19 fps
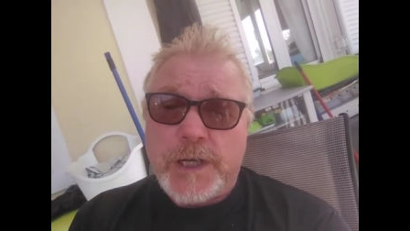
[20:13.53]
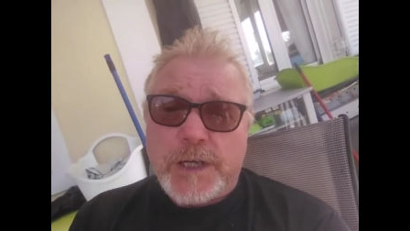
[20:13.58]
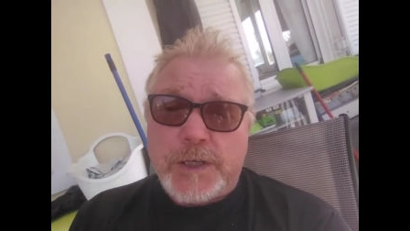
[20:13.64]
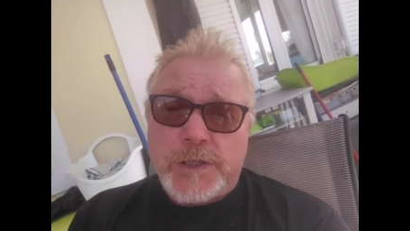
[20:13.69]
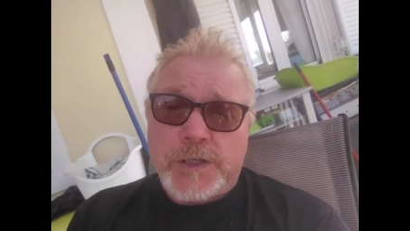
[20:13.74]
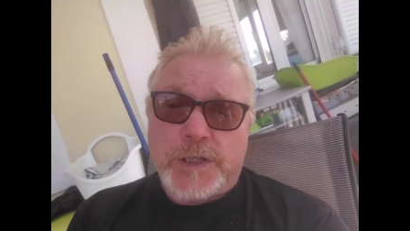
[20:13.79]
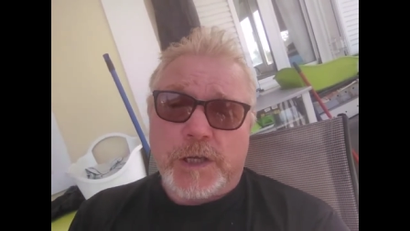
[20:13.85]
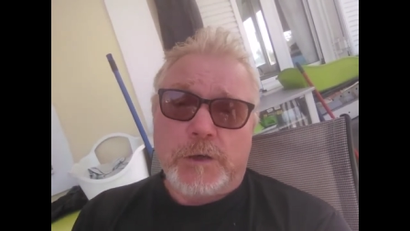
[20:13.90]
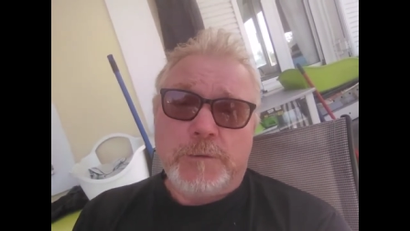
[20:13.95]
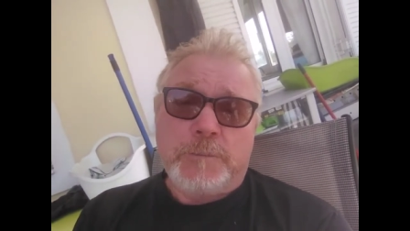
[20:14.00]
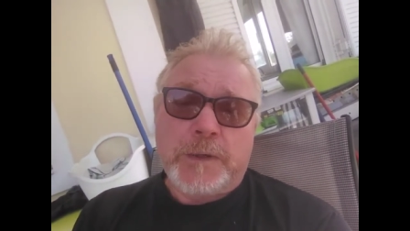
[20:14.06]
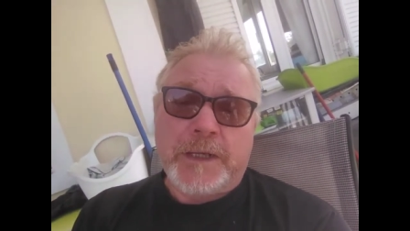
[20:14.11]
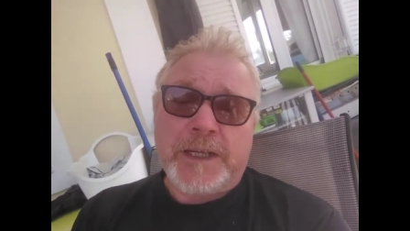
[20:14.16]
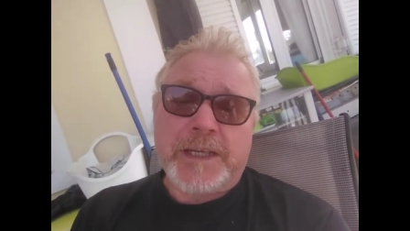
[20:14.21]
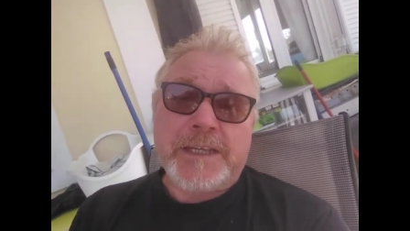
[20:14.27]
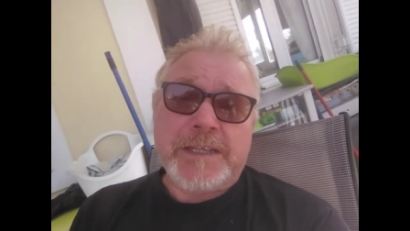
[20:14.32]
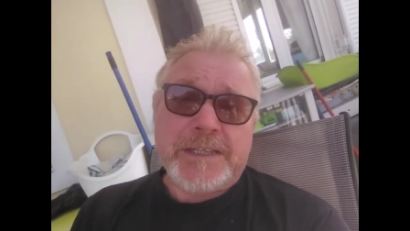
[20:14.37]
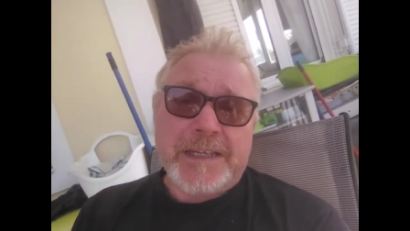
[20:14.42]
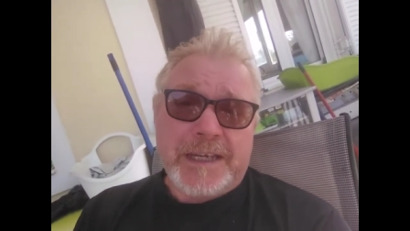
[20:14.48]
So
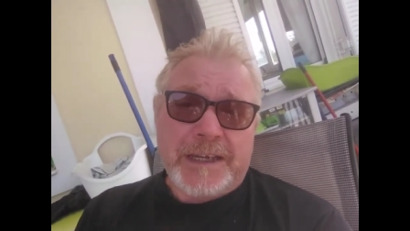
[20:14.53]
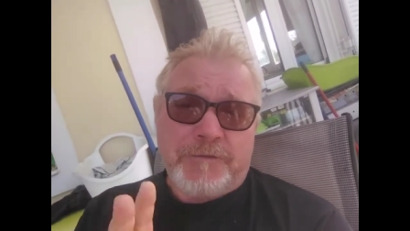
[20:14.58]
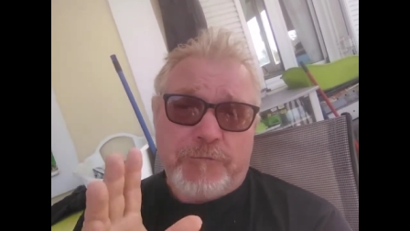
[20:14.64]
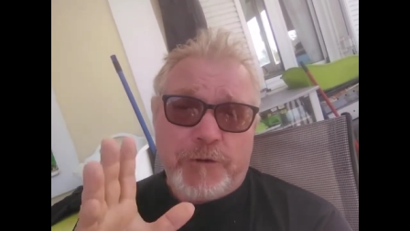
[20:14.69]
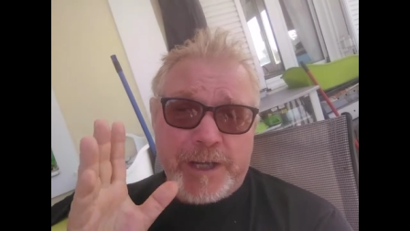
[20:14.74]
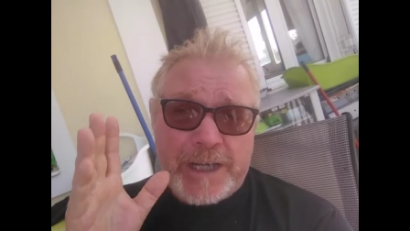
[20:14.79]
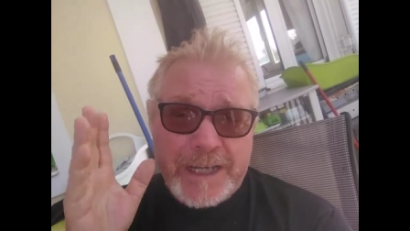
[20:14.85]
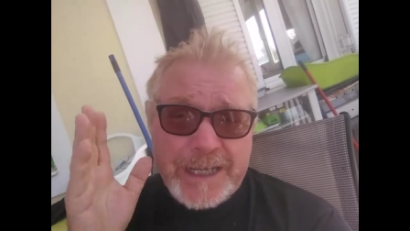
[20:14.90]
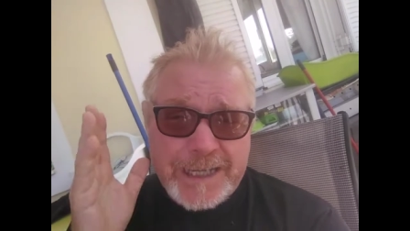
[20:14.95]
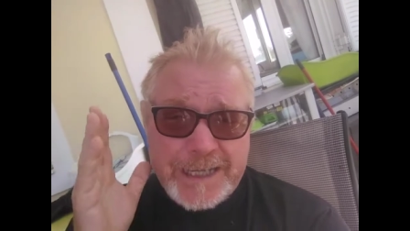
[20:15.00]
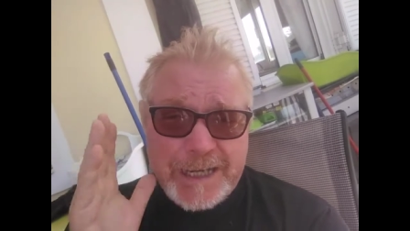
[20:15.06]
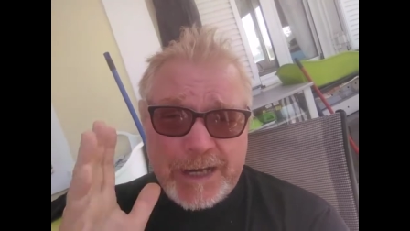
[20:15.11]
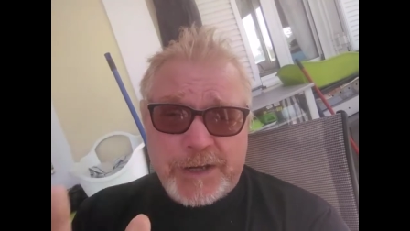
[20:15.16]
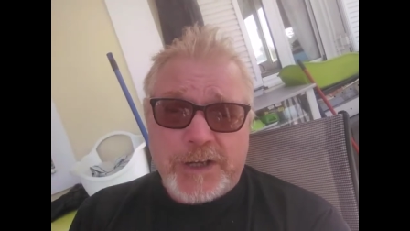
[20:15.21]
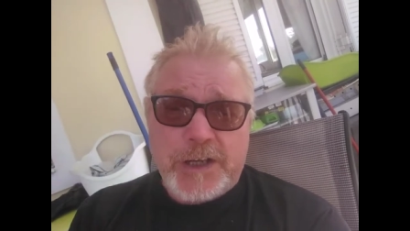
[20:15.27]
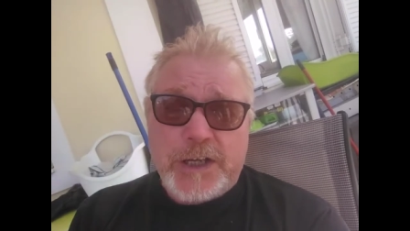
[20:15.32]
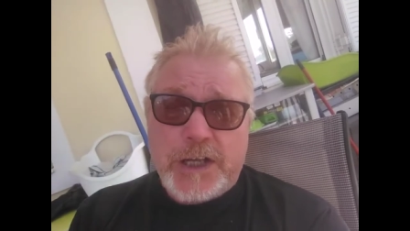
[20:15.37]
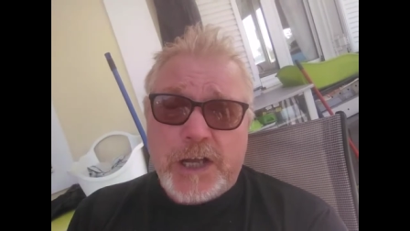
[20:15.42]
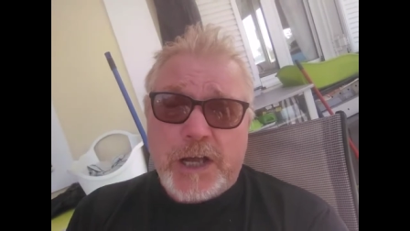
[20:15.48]
please, if we're
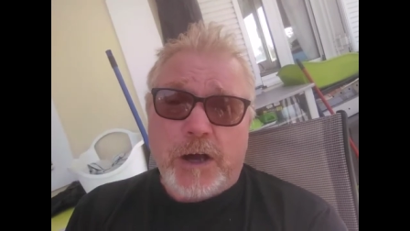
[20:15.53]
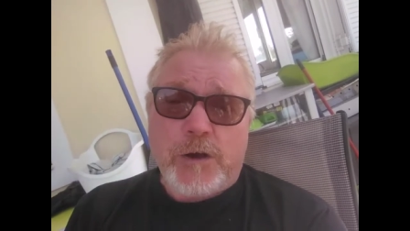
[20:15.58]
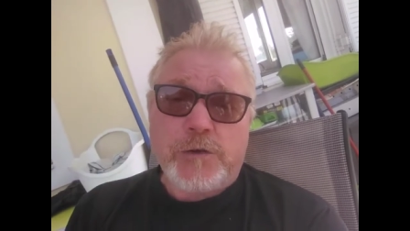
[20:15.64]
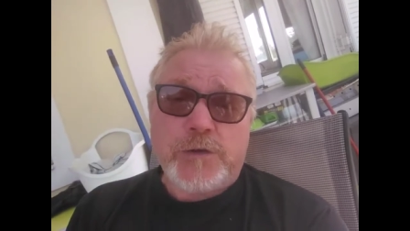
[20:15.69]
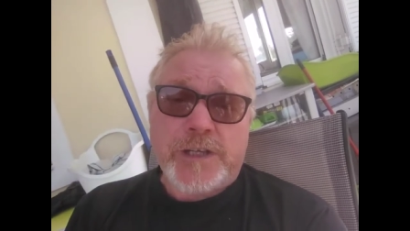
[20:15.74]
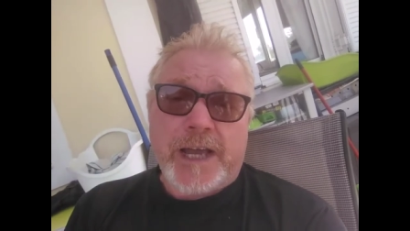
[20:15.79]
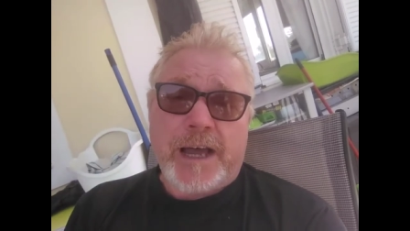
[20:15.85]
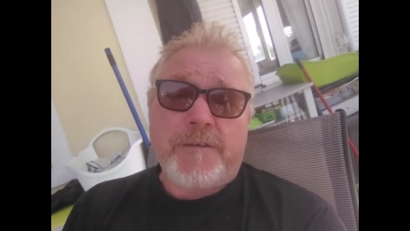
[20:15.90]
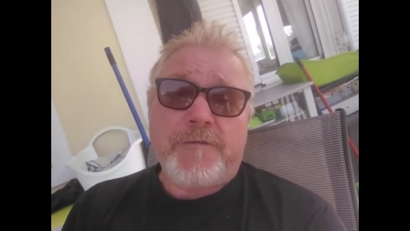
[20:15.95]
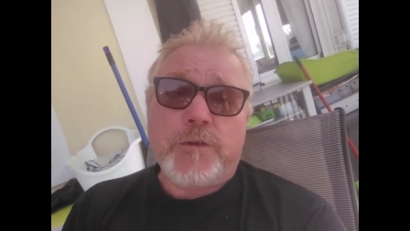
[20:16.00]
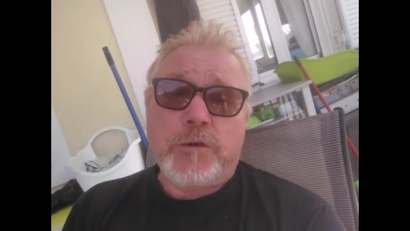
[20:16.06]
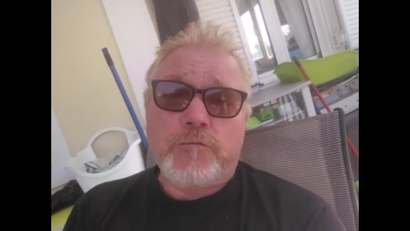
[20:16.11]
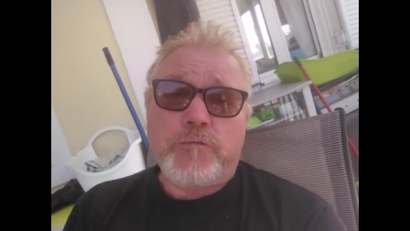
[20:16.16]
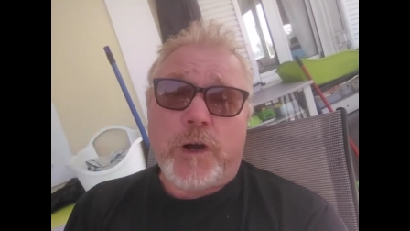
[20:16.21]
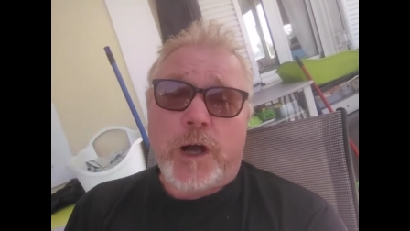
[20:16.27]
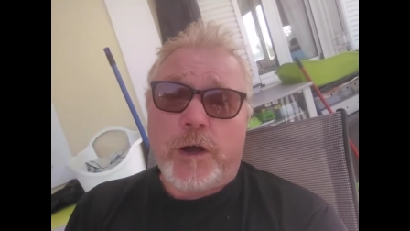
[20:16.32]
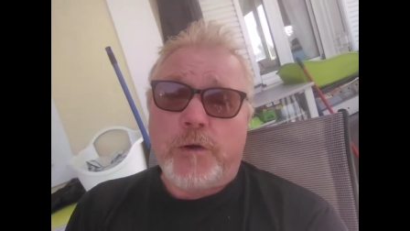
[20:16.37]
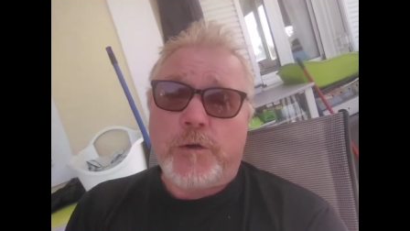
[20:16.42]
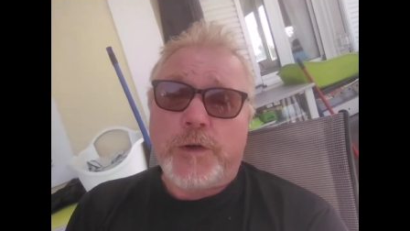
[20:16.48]
gonna go down the
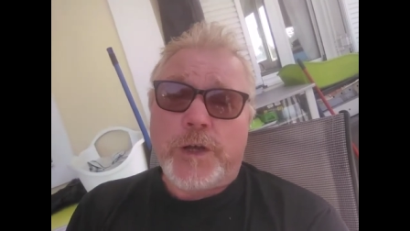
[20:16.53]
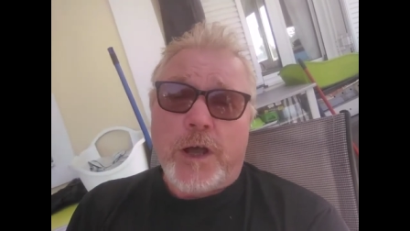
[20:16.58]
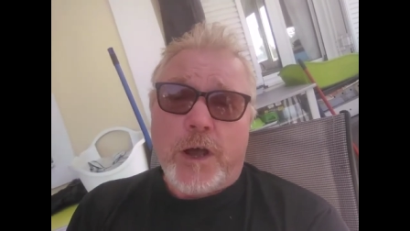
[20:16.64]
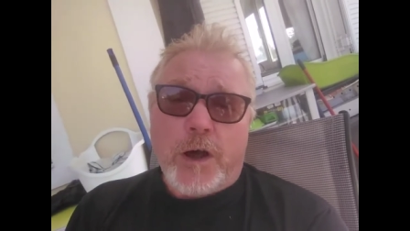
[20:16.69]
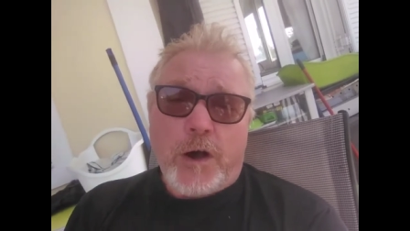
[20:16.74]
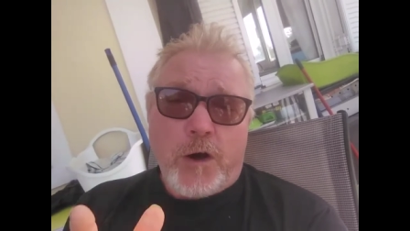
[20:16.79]
road